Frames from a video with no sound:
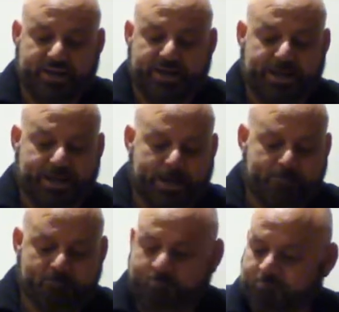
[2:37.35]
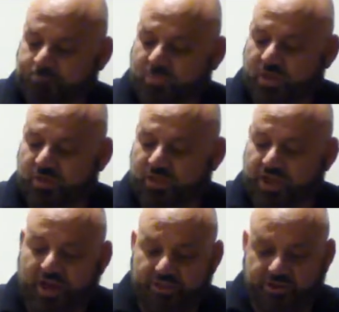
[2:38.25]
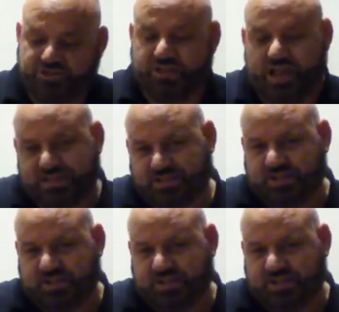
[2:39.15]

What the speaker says: The other, so that's